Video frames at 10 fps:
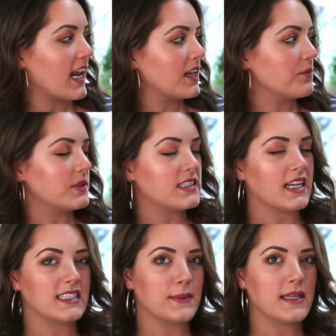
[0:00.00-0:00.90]
And what's
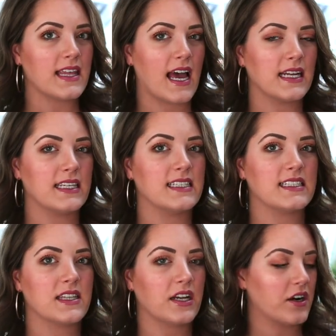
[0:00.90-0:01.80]
nice about that is
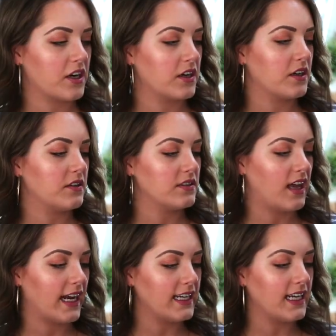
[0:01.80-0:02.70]
there are
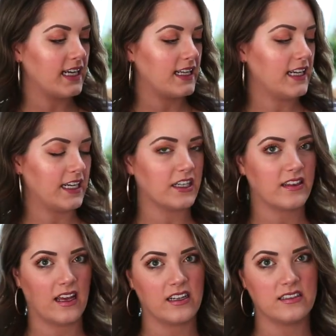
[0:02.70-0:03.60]
lining in
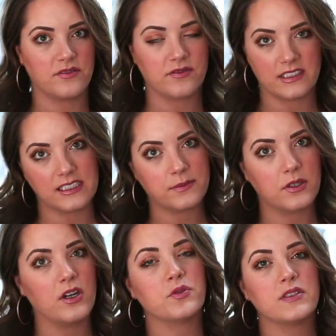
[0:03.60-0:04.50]
here that is
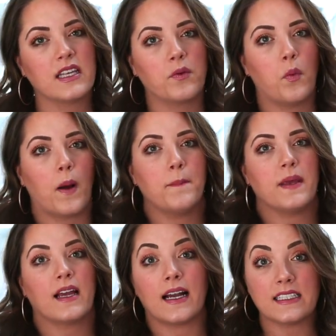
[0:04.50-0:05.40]
freezable. So it's like one
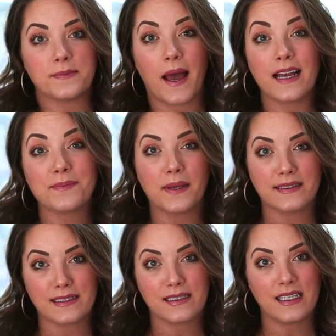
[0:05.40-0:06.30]
big ice pack
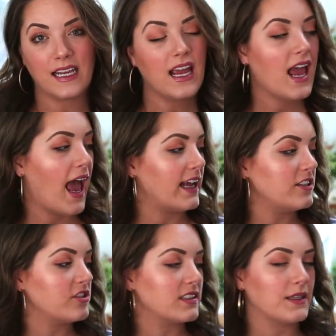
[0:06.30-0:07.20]
basically, and
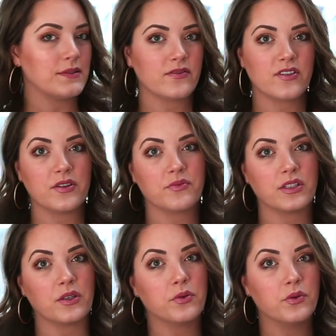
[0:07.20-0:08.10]
it just keeps everything
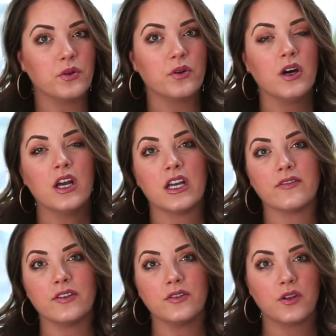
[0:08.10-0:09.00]
really cool.
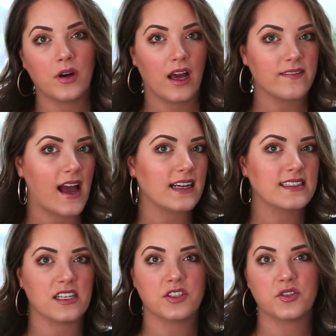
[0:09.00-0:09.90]
If you don't have
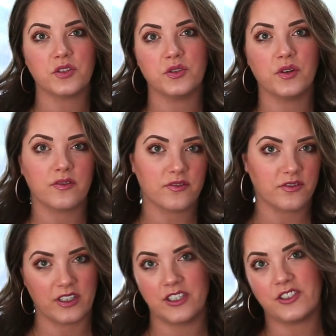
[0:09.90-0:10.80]
access to a
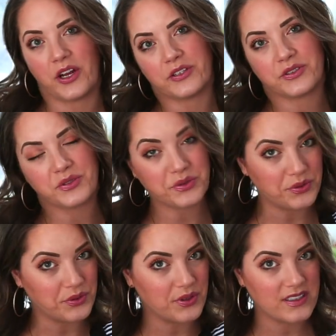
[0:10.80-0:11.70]
fridge at your
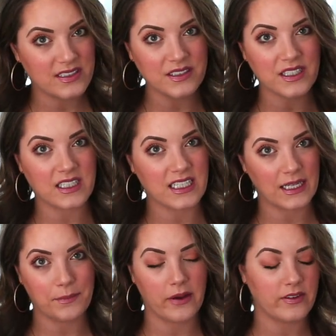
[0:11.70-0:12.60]
school, this is gonna
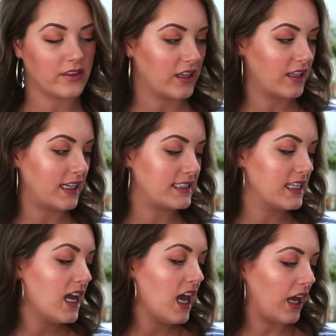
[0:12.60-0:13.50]
keep everything nice
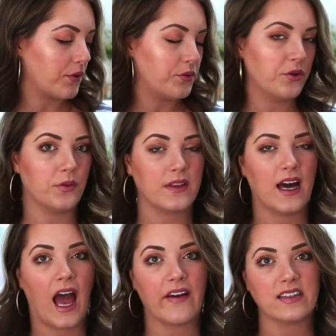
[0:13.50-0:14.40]
and cool
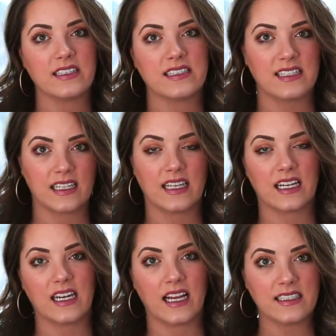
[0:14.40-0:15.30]
without having to stick
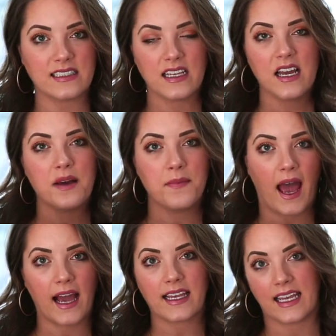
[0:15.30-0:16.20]
like an ice
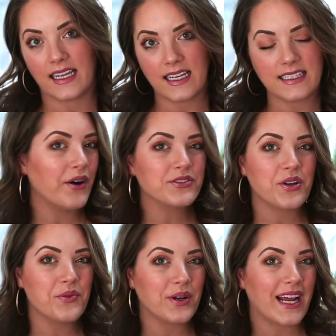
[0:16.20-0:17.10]
pack in it.
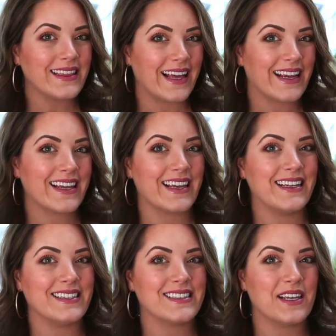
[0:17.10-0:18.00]
Also, what I like
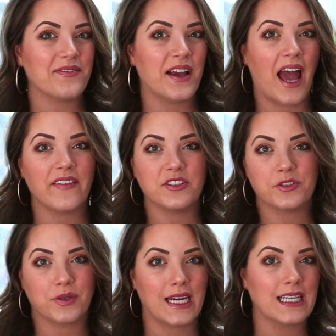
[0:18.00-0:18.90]
is if I have a
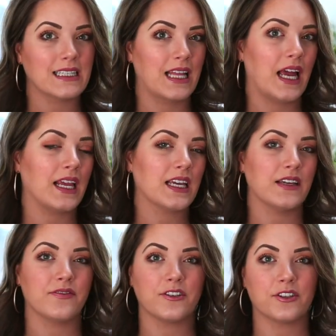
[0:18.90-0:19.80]
drink, like
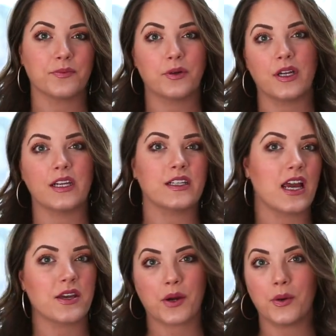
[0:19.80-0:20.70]
if you're putting
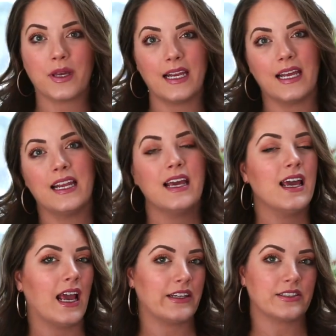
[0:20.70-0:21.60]
Diet Coke in it
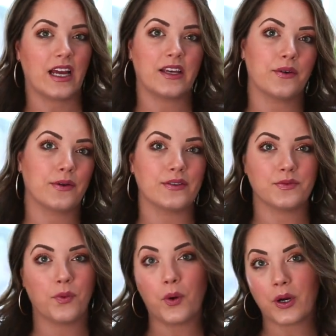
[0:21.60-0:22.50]
and your Diet Coke
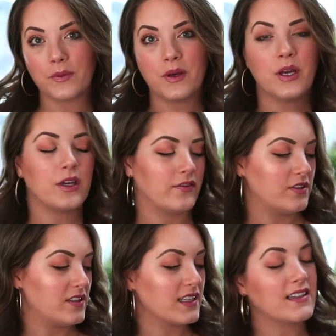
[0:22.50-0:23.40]
is warm, if
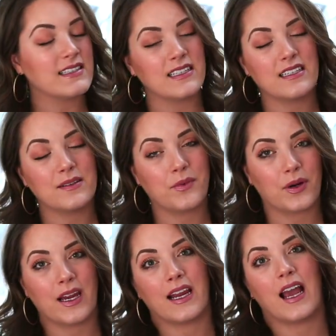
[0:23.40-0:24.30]
you stick this in the
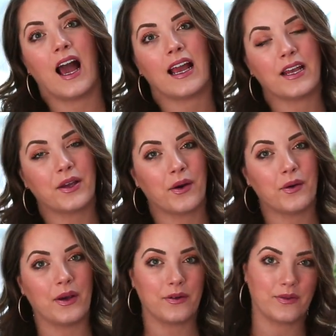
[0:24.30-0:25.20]
morning, I
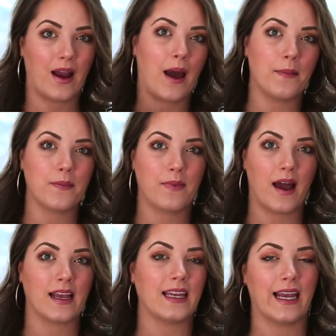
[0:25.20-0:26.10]
go and grab
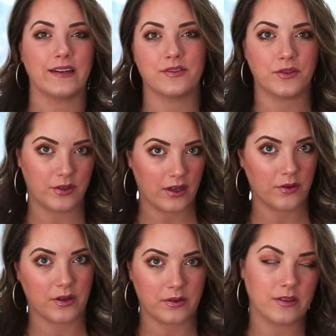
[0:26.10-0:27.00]
my can of soda,
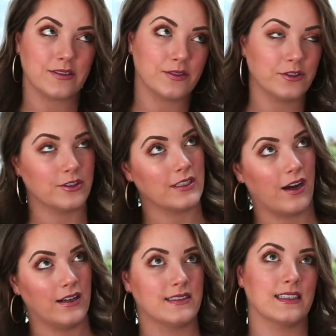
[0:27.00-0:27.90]
or it's usually
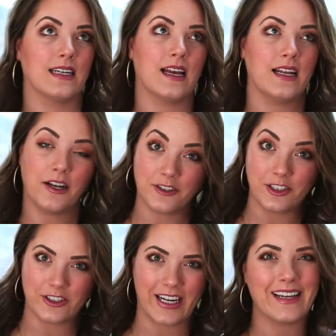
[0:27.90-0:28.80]
honestly an
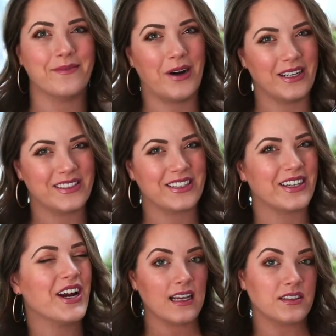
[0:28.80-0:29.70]
energy drink, a
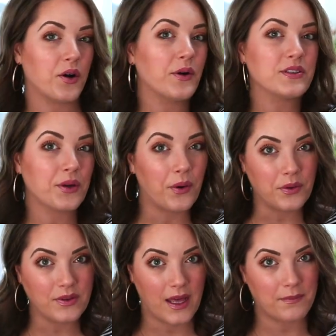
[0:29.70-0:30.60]
Monster. It's always
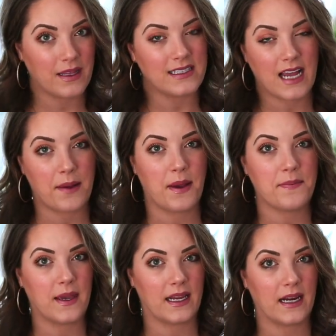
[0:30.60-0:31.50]
cold then by the time I
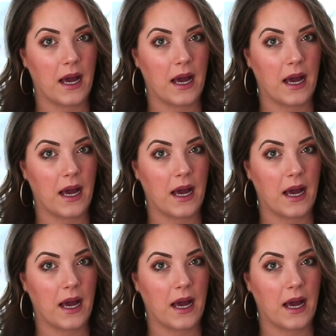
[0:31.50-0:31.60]
pick it